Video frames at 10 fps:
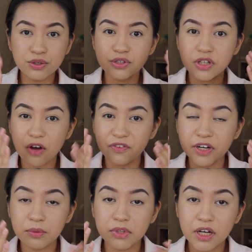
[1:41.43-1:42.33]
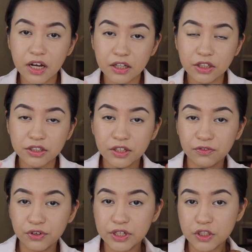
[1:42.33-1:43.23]
To soften up the colors and
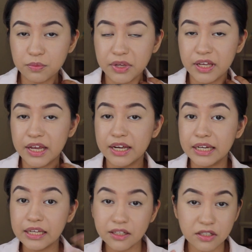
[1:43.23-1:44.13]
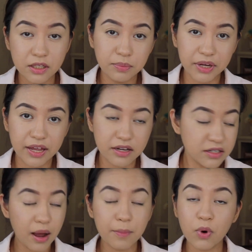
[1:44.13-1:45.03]
for it to be an easy
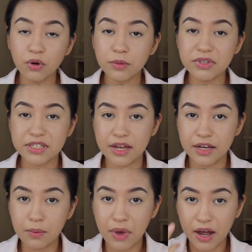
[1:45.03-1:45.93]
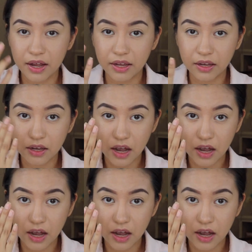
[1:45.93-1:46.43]
blend, I'm going to be setting my